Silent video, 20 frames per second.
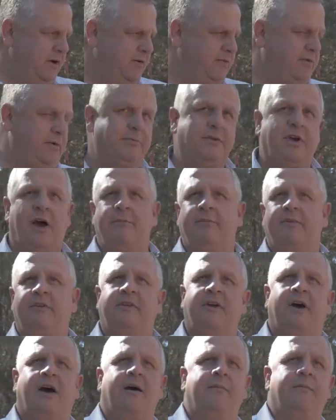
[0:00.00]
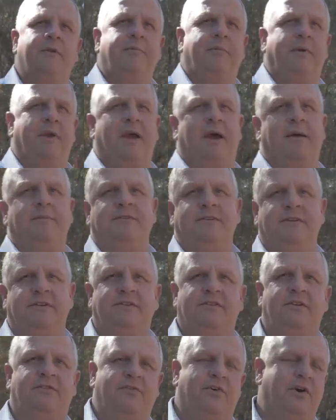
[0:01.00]
From time to time it becomes
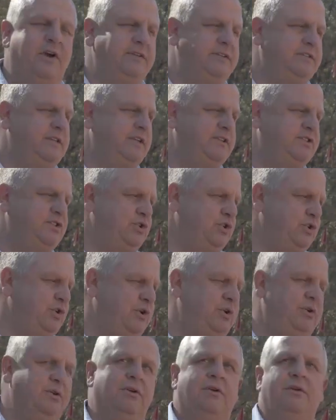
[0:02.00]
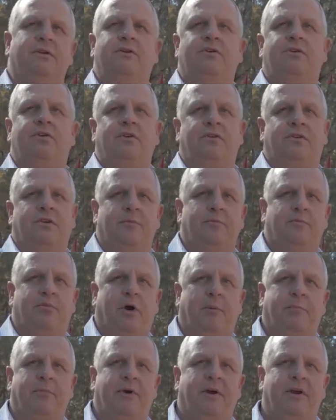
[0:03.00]
necessary for us just to do some
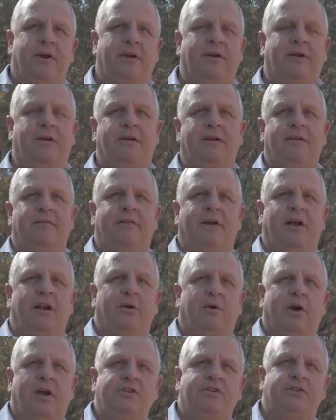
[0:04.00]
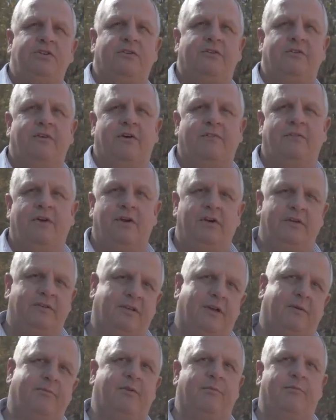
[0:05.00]
proper evaluations of our various
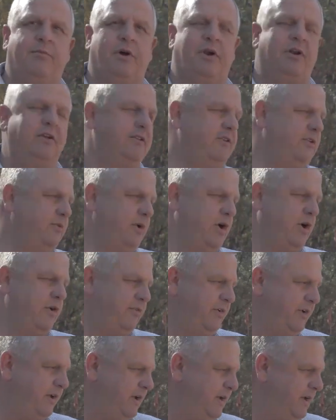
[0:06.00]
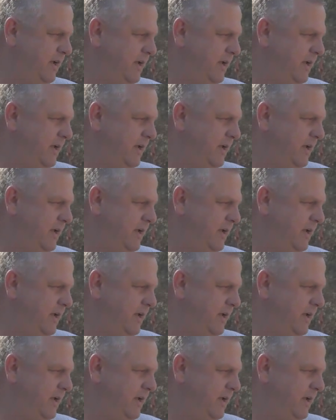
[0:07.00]
types of products that we offer.